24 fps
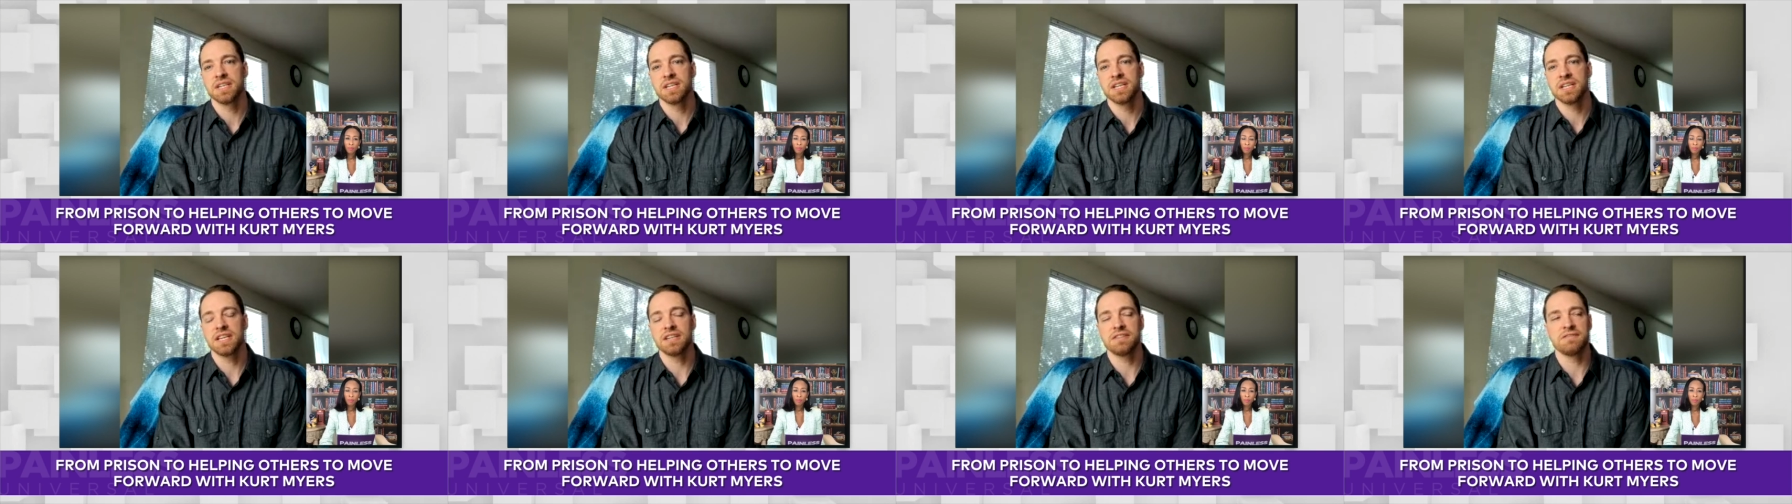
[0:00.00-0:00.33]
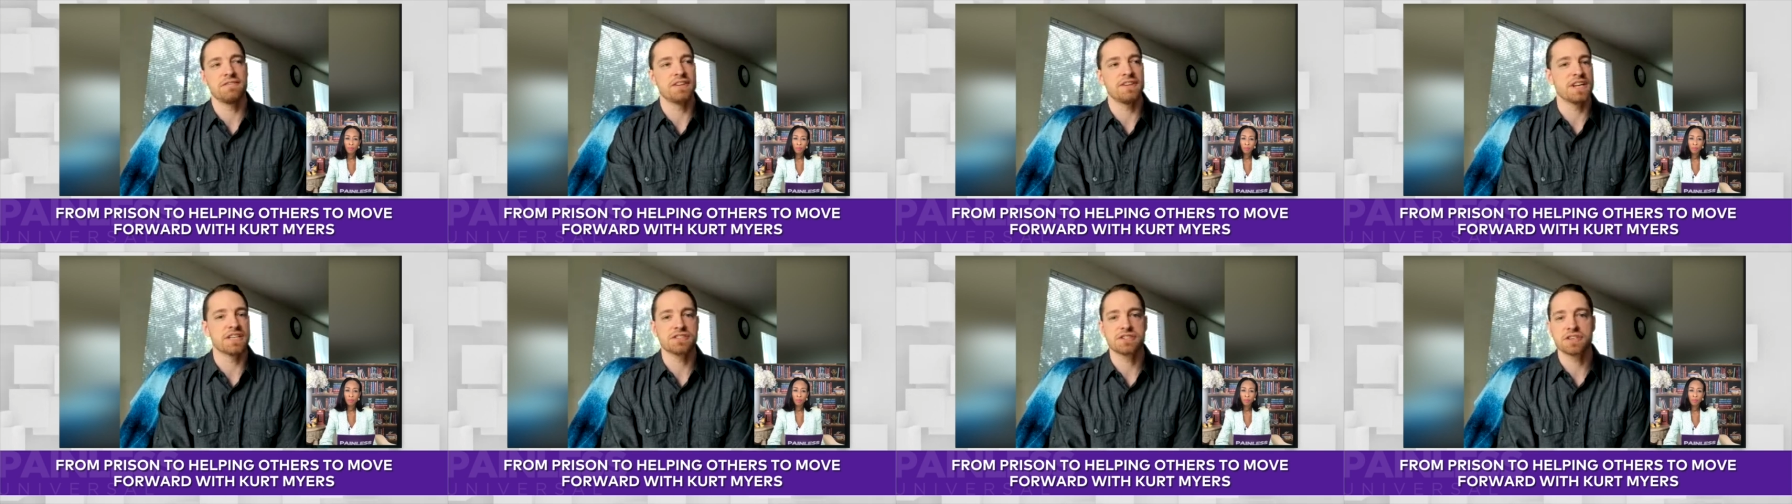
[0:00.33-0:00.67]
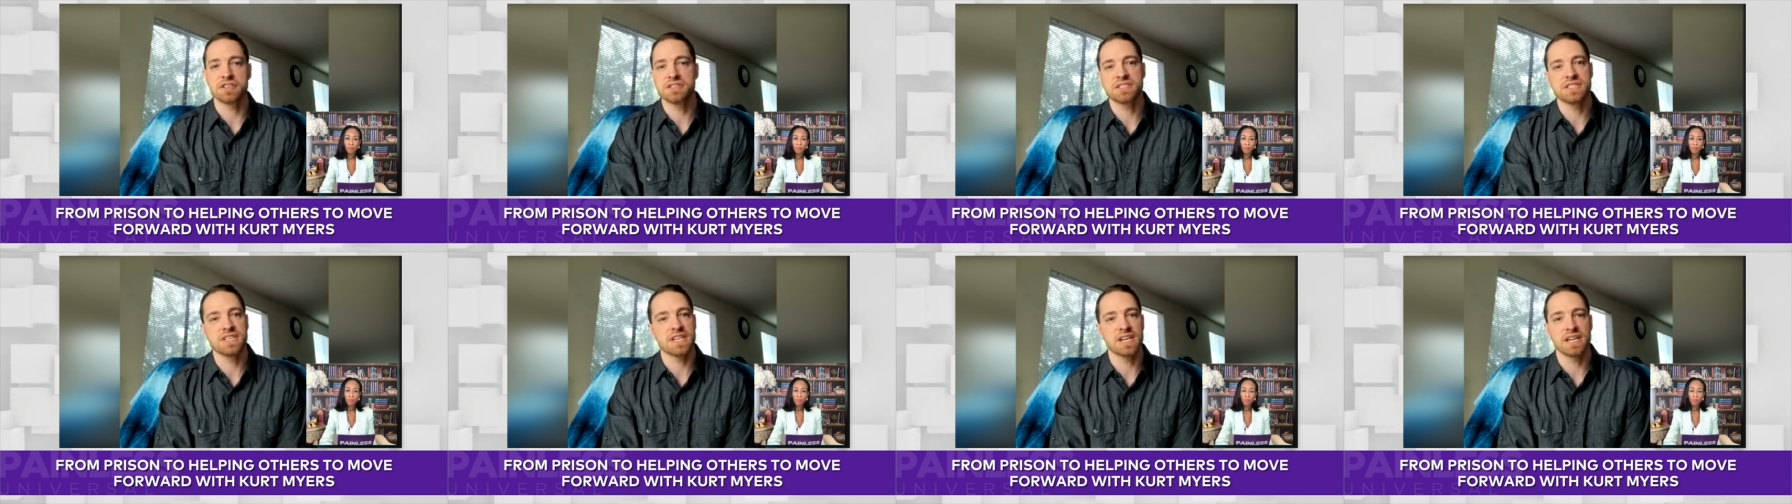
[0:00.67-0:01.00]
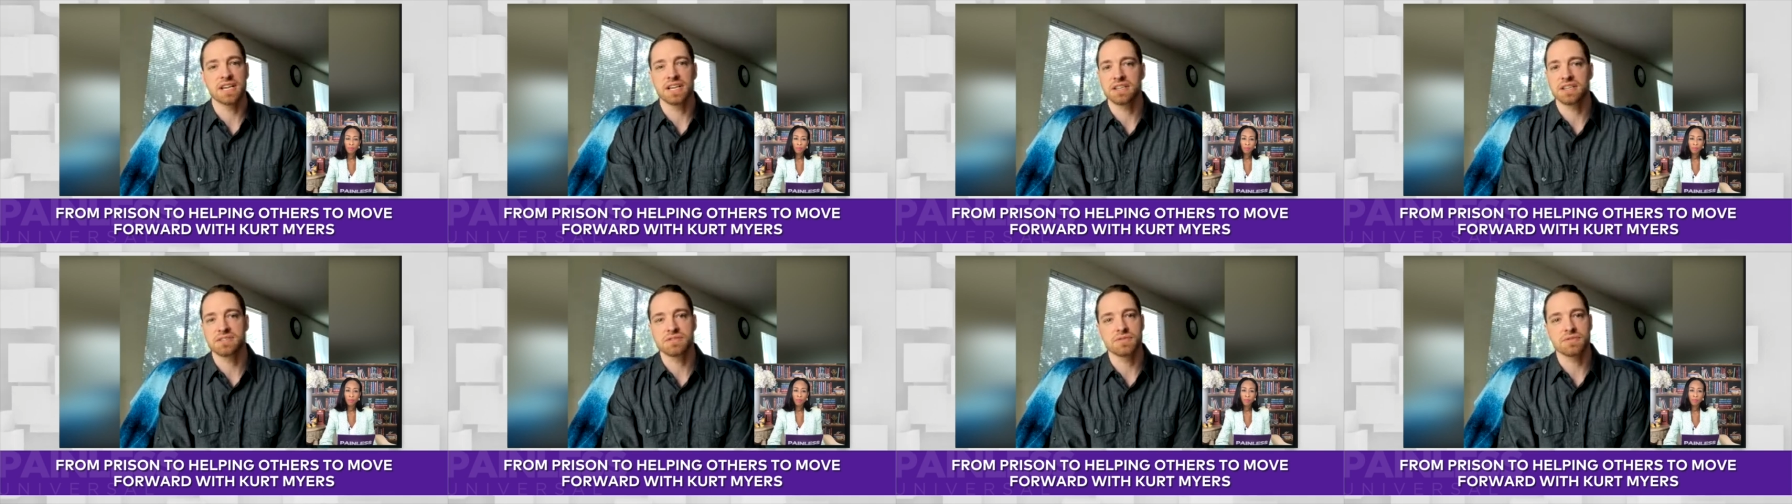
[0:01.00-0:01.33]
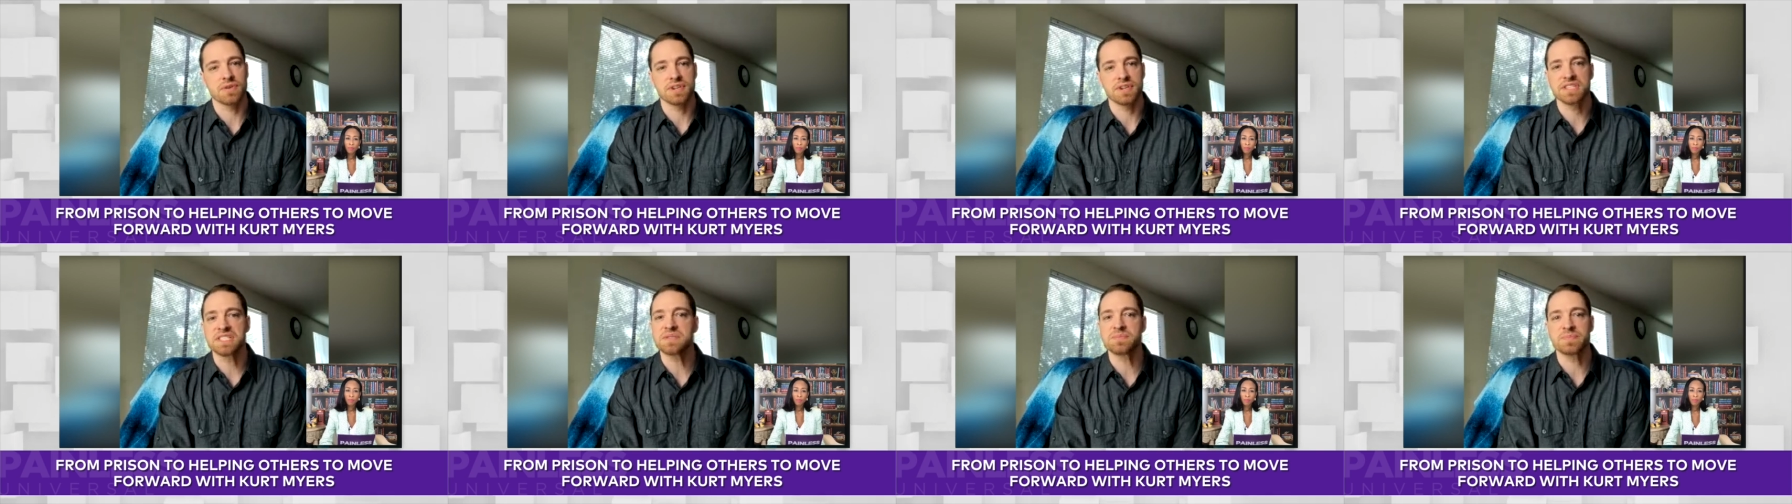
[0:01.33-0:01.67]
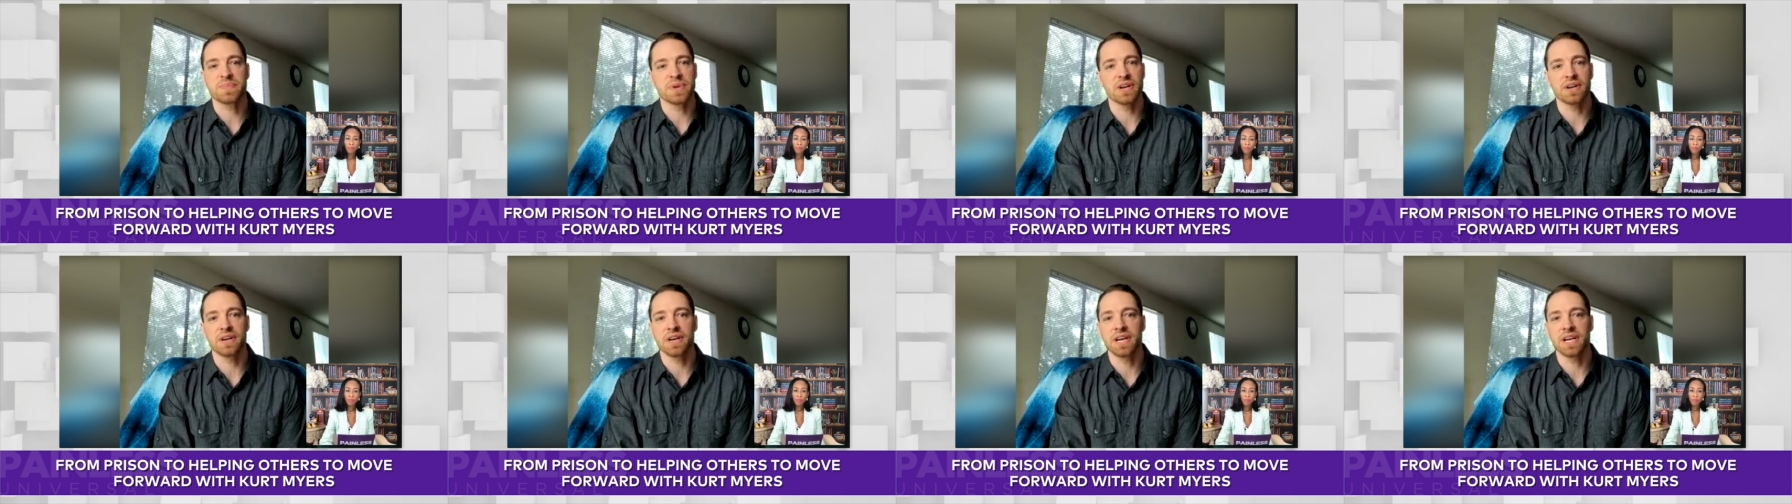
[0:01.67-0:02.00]
adventure seeking sort of
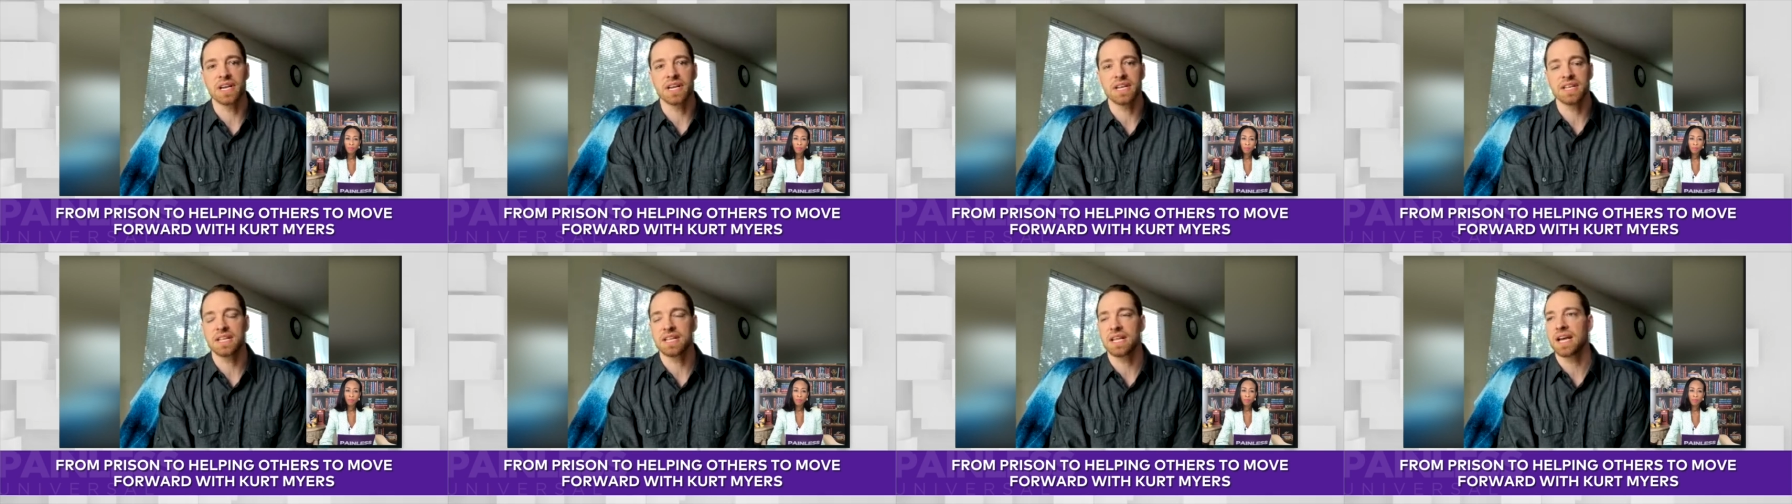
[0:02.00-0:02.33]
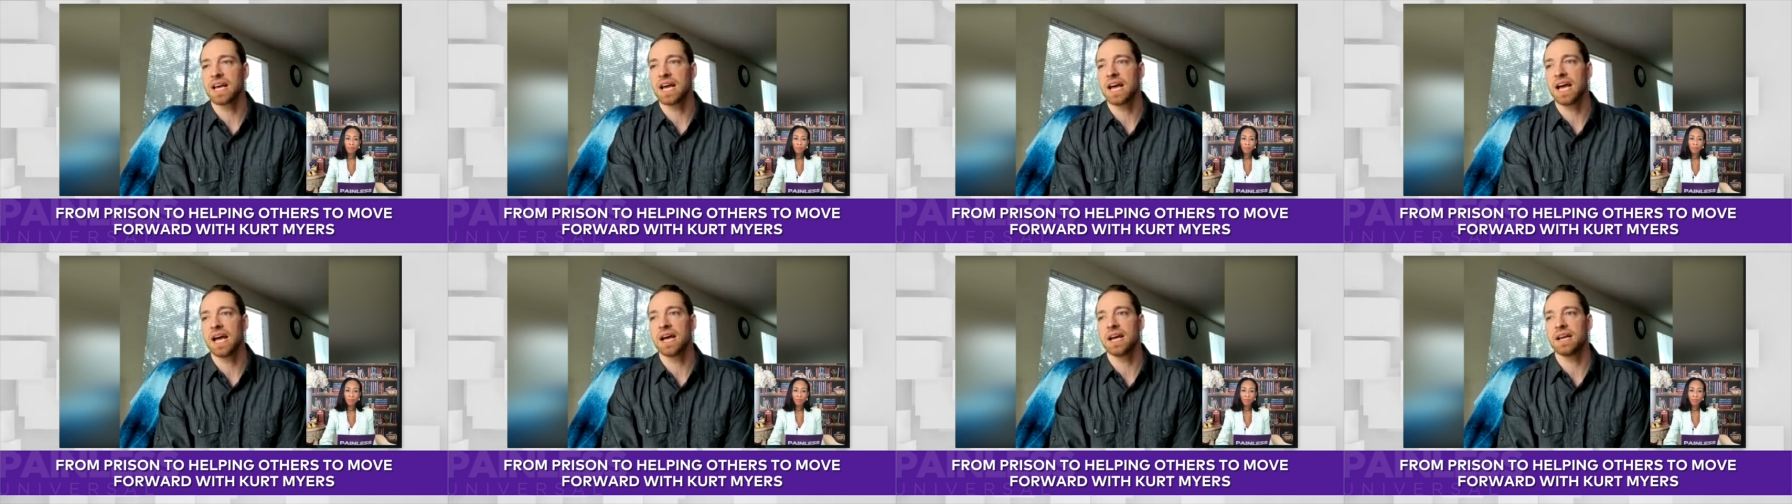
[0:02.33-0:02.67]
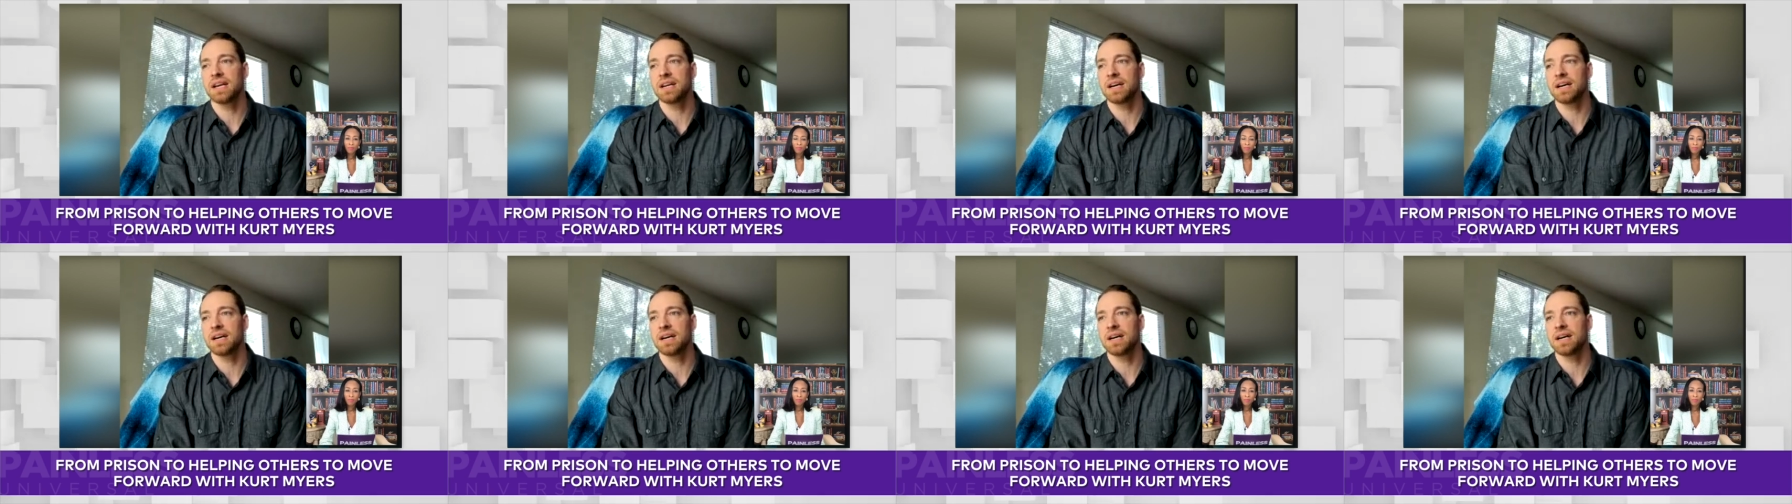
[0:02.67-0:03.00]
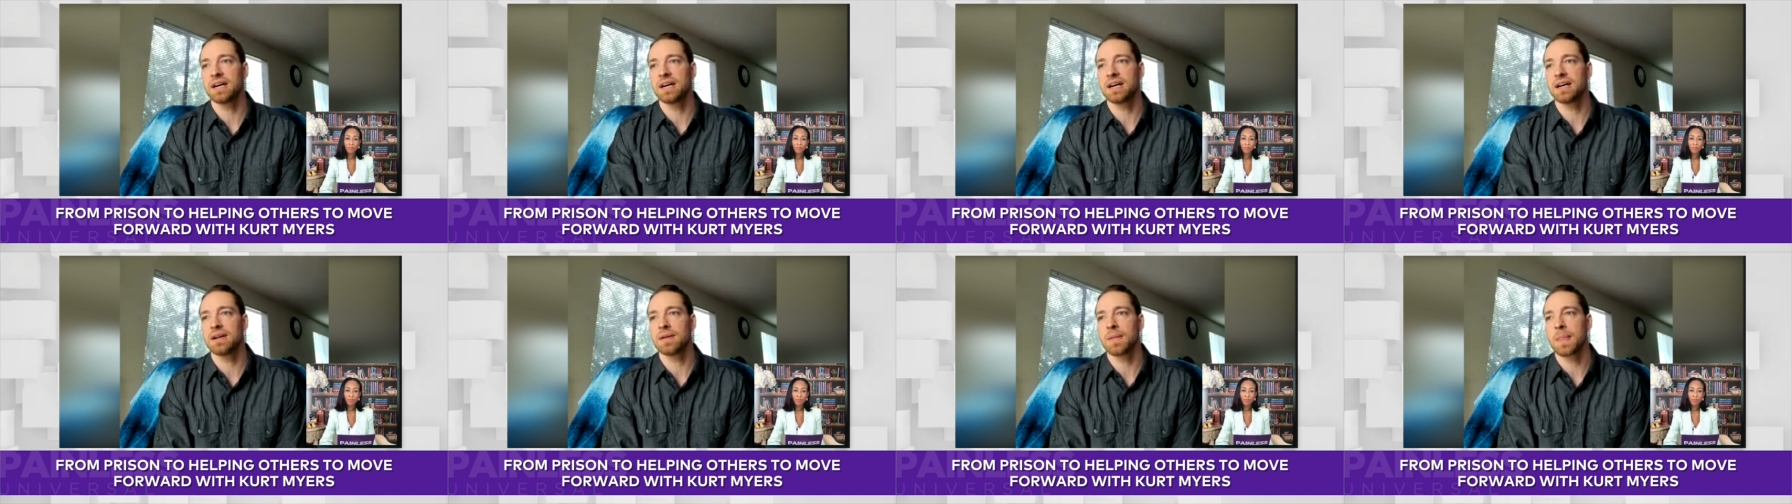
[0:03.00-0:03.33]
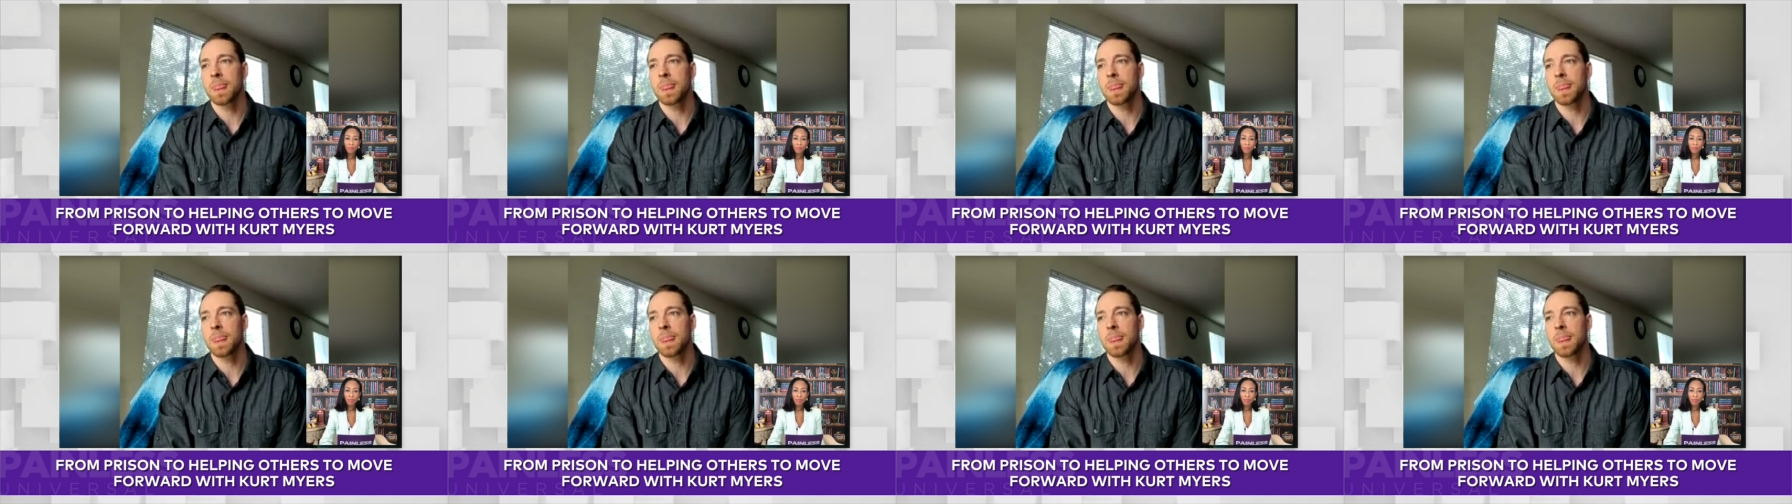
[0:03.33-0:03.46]
spirit that uh,